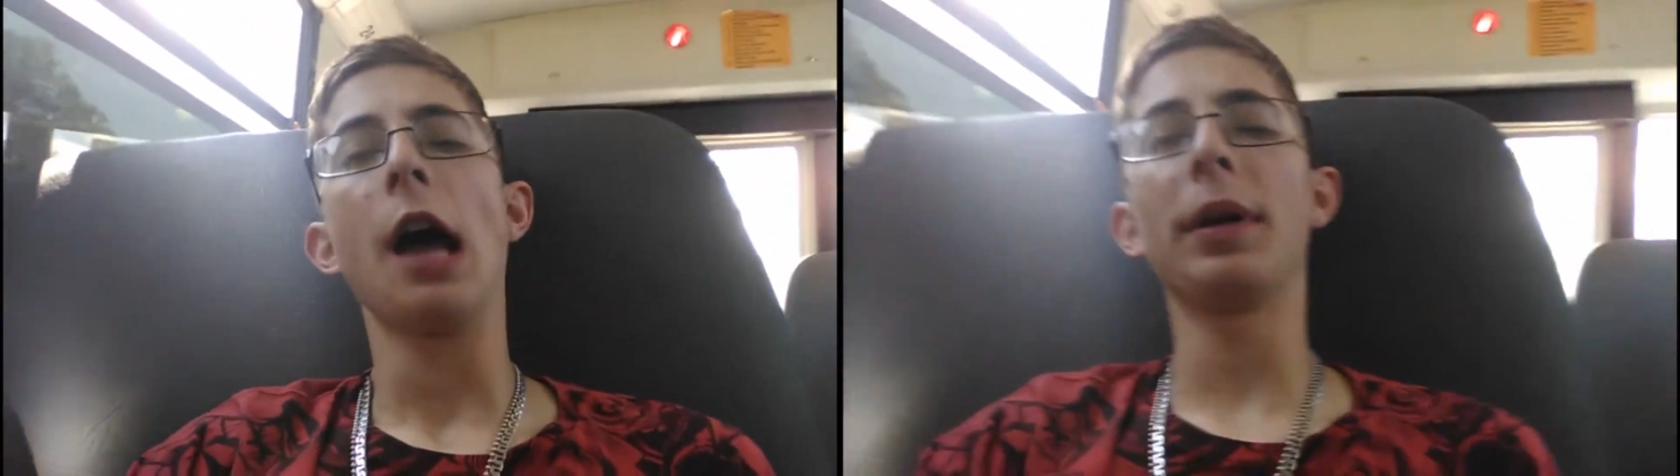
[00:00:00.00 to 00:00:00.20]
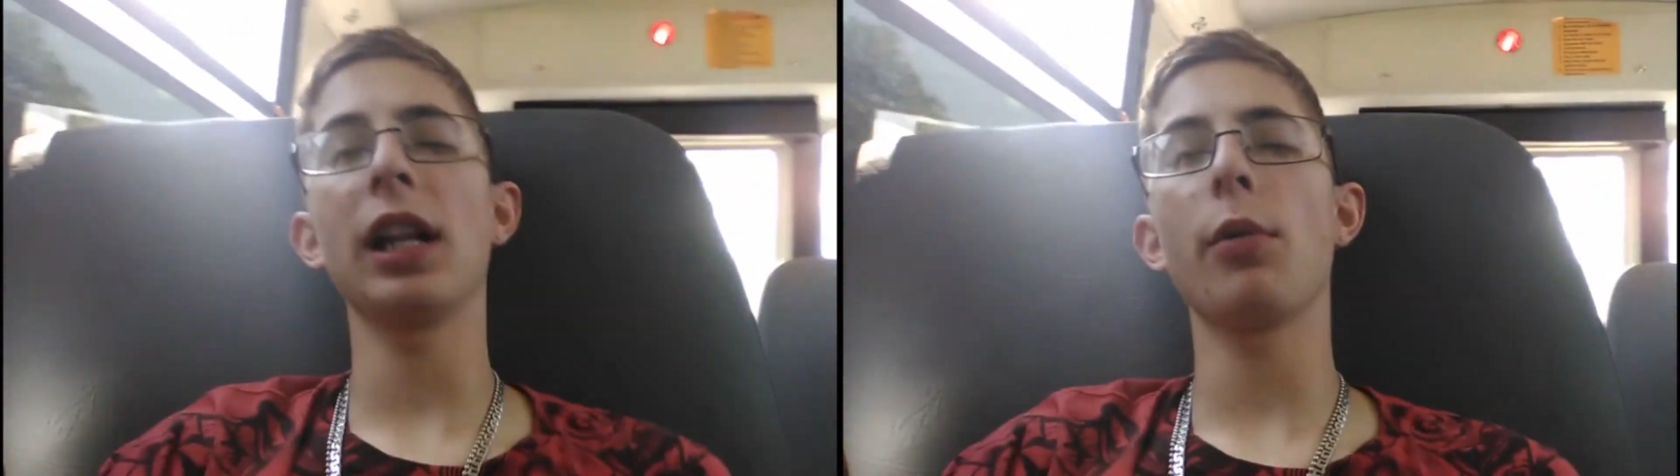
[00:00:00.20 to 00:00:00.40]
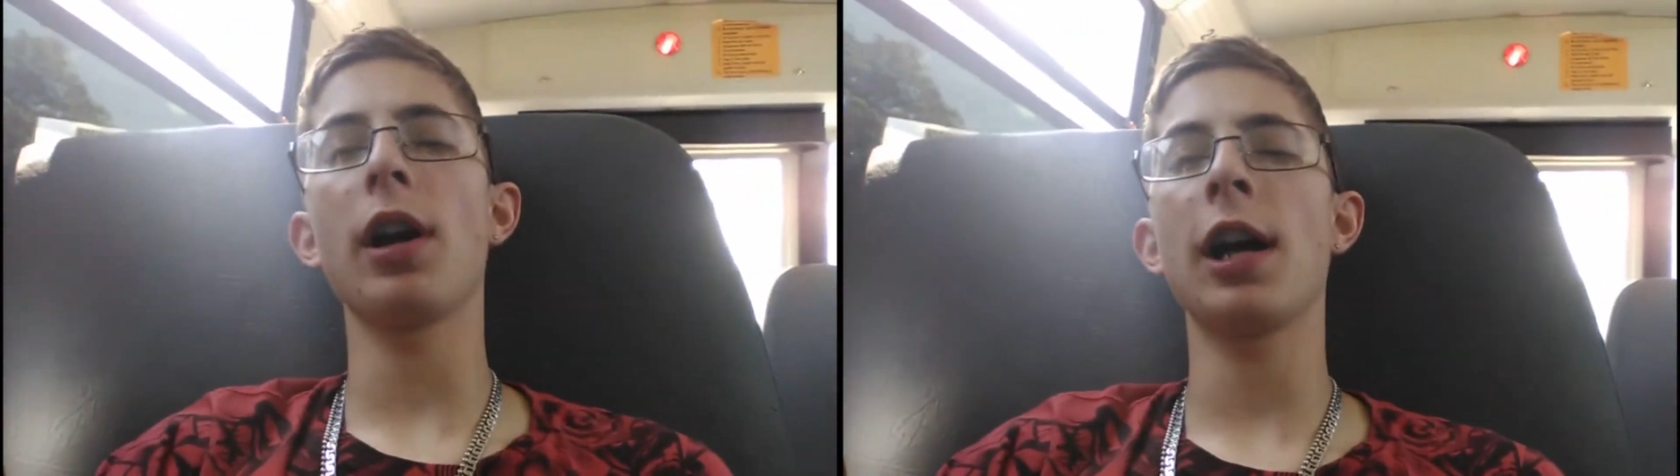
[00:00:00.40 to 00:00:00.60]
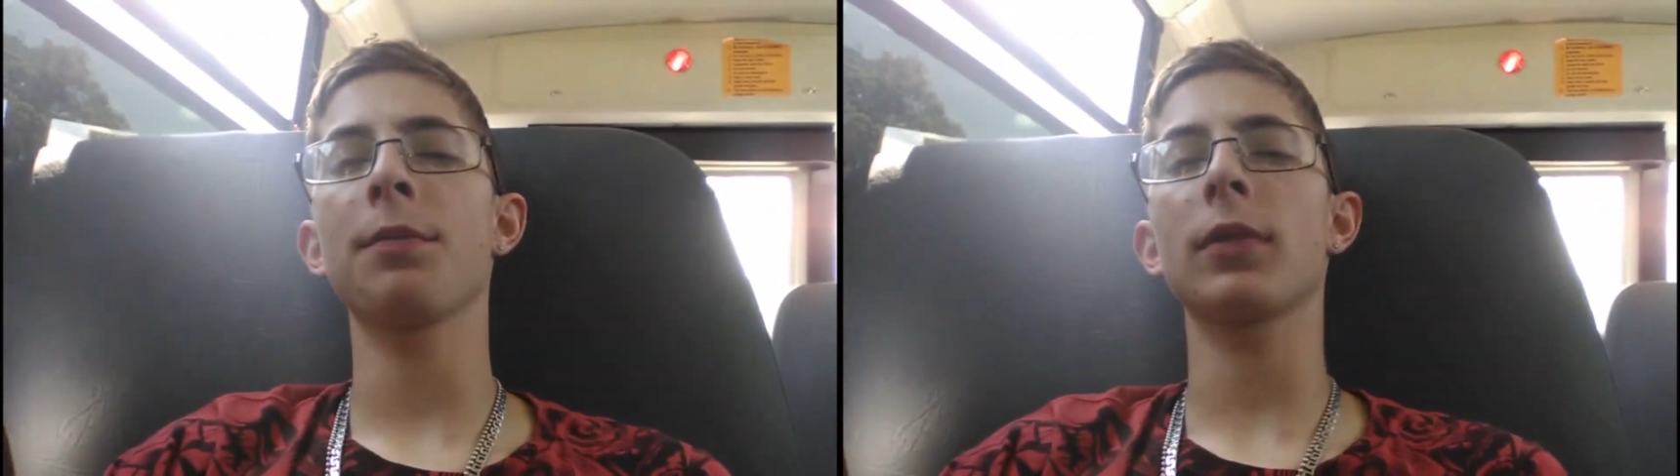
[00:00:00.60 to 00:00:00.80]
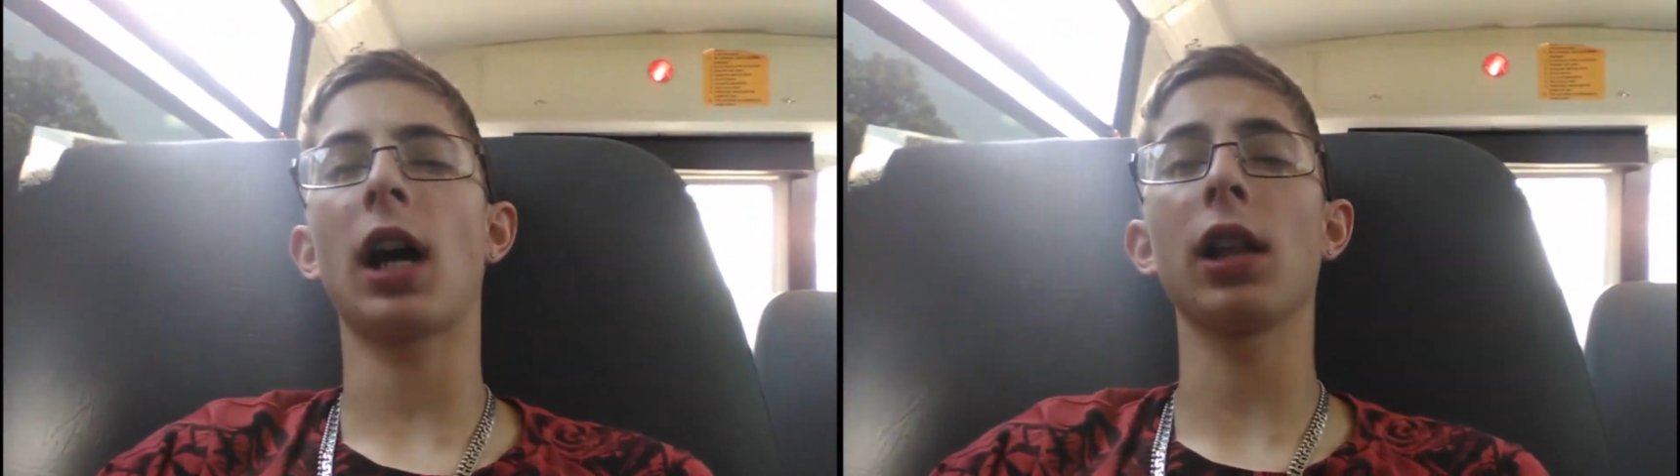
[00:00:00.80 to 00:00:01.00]
But
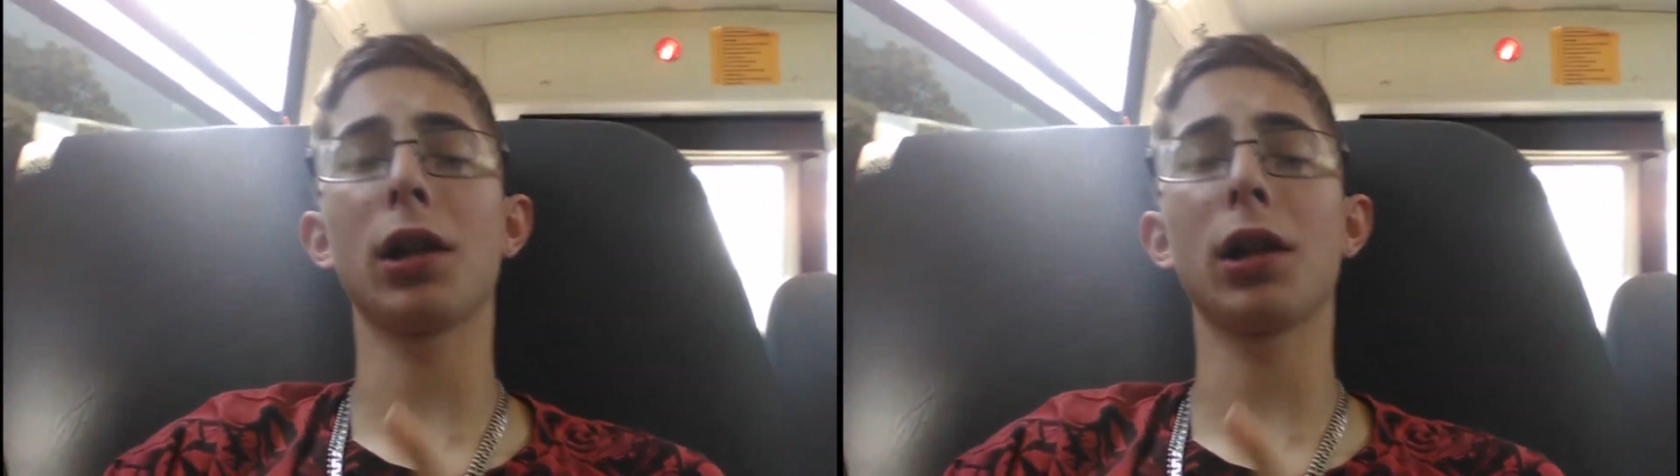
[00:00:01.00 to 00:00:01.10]
anyway, I